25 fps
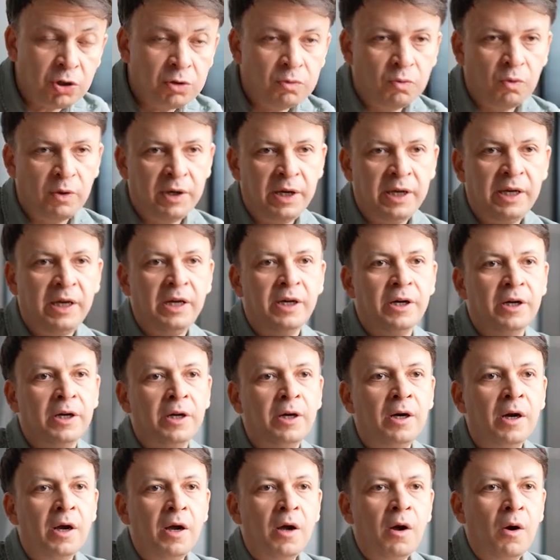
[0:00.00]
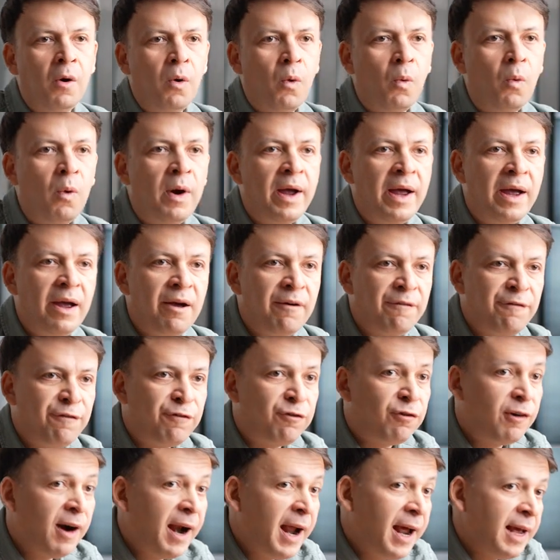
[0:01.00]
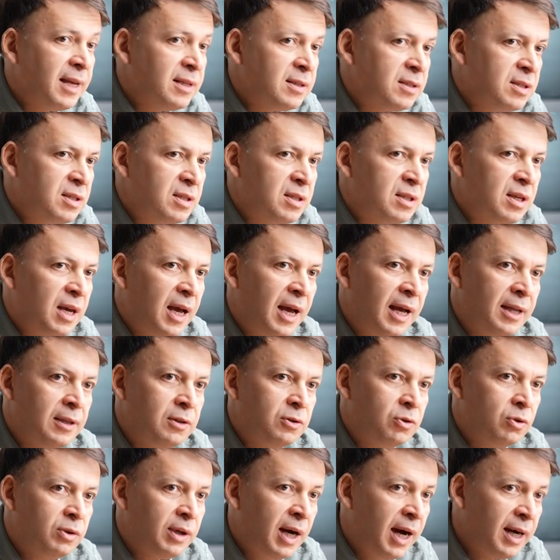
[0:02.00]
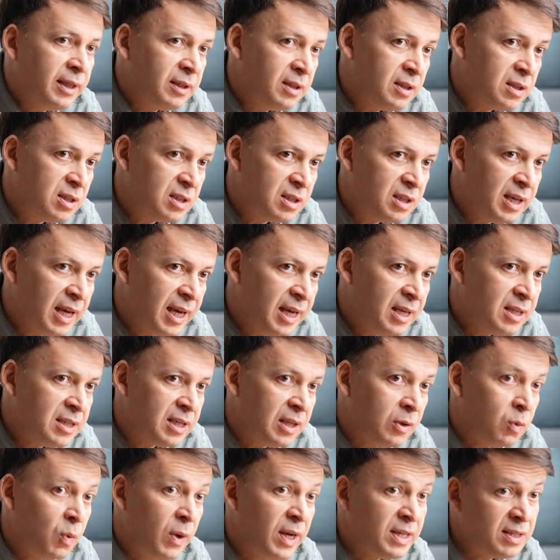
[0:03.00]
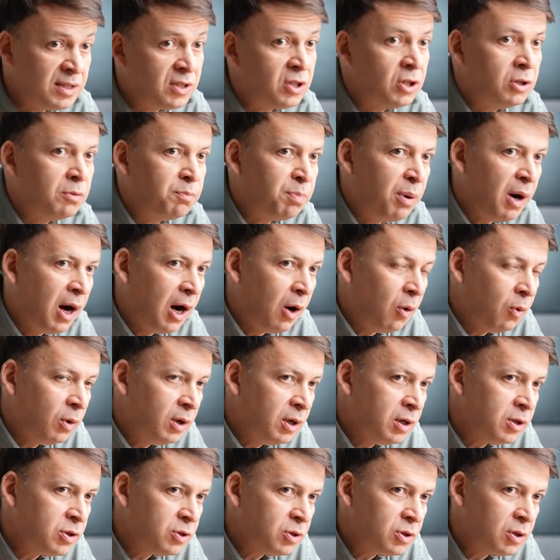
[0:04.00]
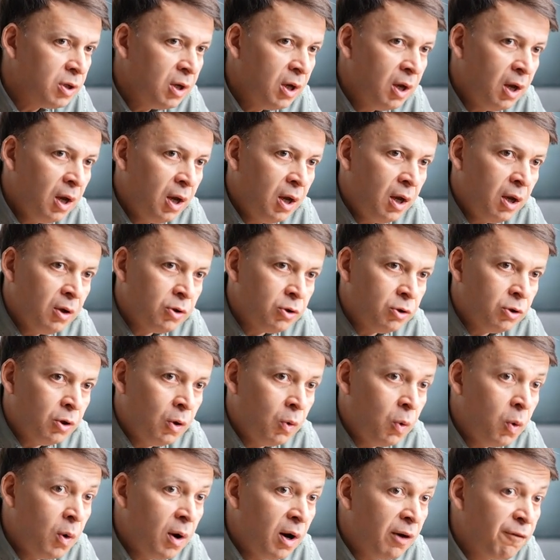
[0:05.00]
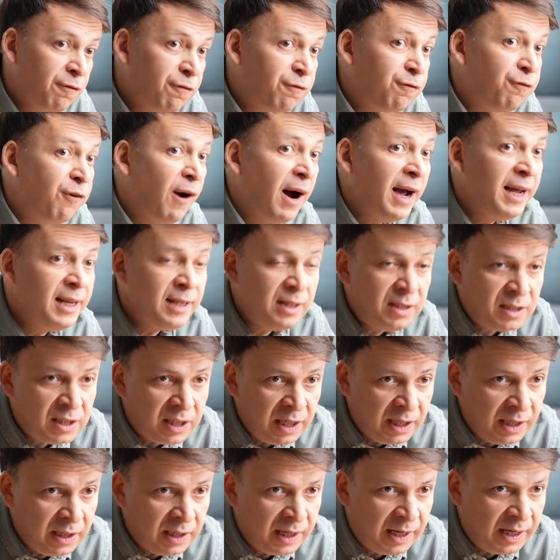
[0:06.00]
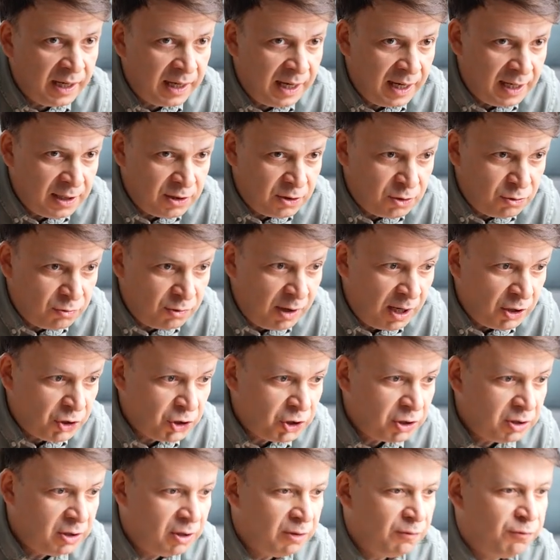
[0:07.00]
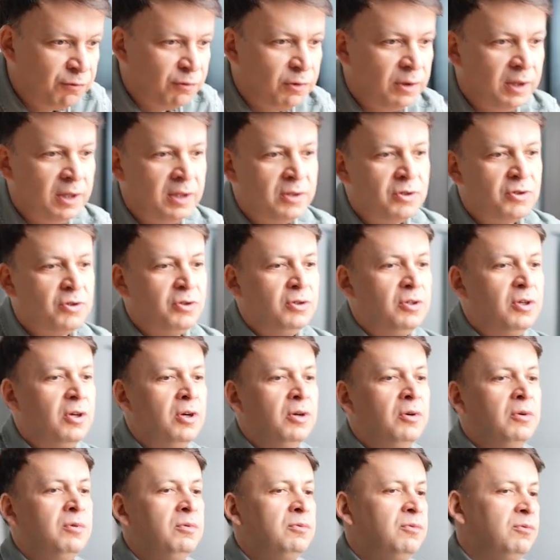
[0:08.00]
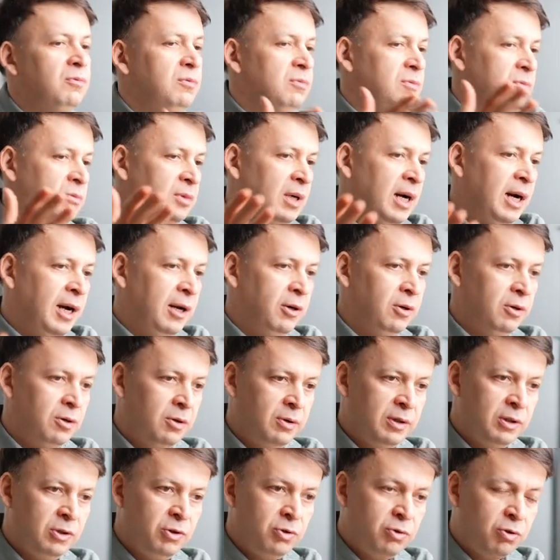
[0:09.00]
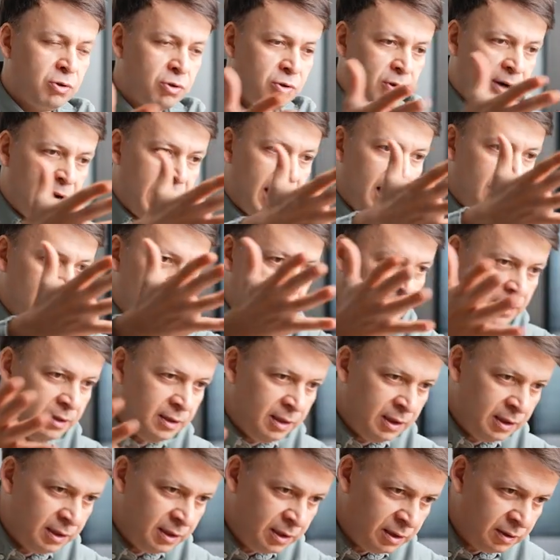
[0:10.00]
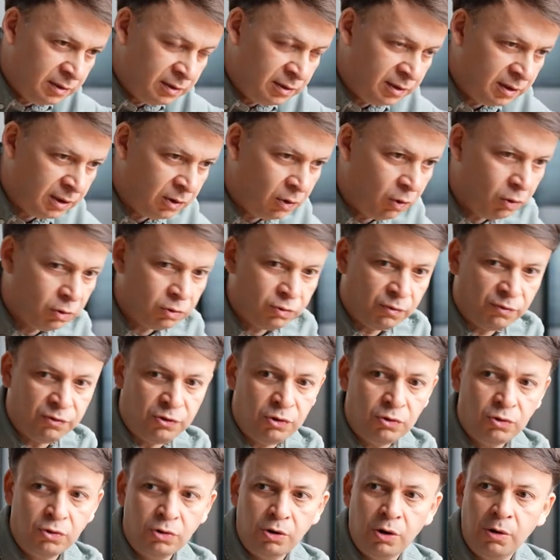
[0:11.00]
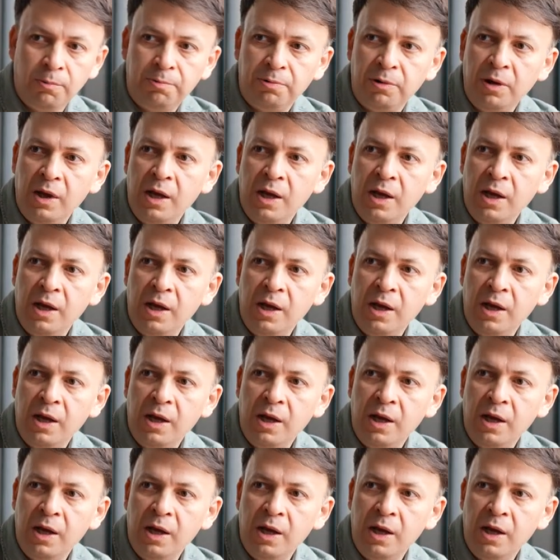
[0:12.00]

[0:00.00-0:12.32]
where France and United States and Western powers, you know, who are fighting against Russian influence, you know, I don't know, in Ukraine, in the whole of Europe,